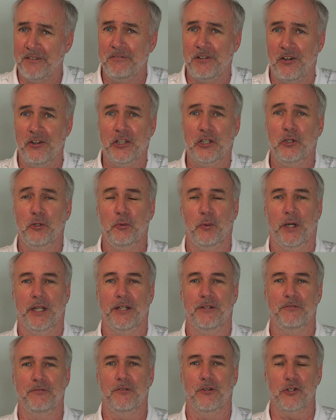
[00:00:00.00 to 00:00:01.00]
a very good one,
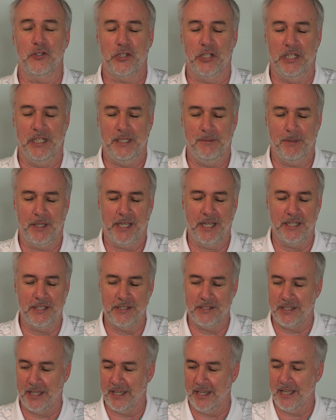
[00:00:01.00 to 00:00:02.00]
unfortunately,
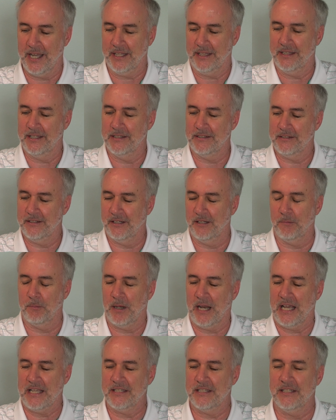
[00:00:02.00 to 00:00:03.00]
because I got this little
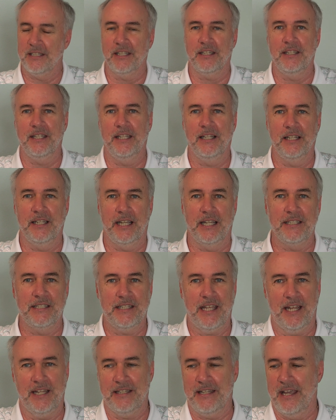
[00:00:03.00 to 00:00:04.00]
plastic dealie, I
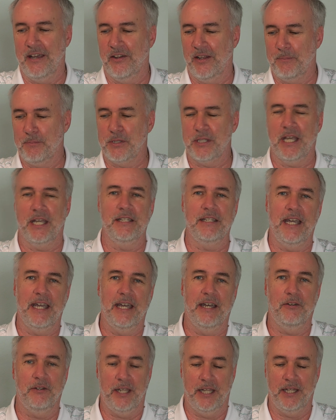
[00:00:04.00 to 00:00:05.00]
set it down upside down.